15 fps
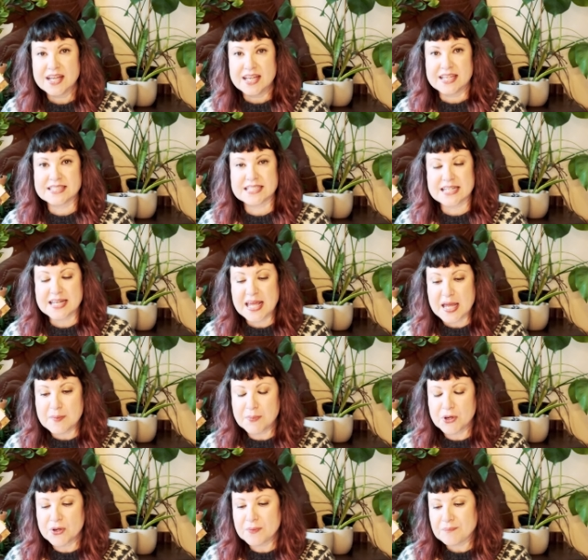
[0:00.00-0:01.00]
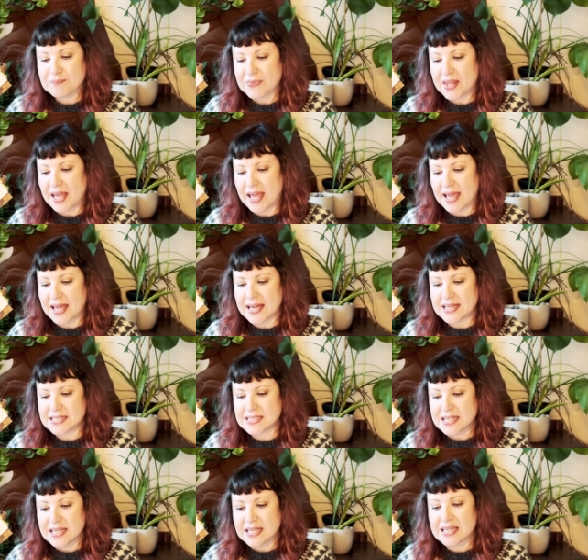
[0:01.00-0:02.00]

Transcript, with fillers: He's a neighbor and